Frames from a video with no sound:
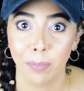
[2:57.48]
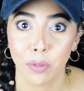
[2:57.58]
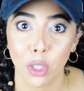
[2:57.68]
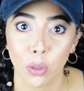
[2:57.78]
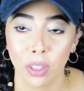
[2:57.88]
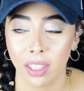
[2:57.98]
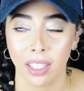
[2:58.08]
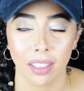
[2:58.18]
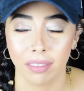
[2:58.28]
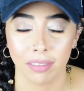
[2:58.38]
tooth
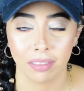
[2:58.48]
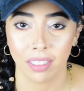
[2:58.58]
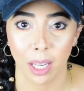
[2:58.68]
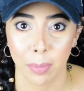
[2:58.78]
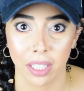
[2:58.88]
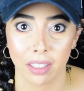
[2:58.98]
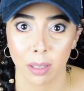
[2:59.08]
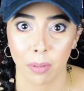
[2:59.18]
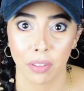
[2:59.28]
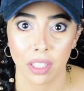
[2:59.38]
that, I mean,
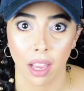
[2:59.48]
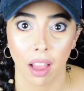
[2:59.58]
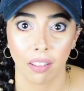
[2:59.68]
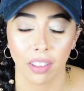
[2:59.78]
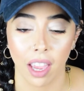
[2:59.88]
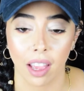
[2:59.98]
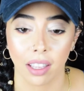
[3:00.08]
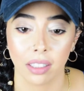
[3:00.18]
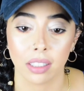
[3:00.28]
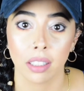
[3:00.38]
some of us have,
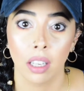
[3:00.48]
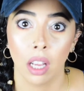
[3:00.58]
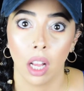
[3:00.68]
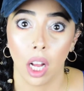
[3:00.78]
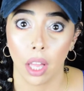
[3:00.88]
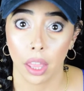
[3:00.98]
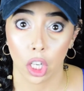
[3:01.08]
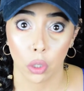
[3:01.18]
and the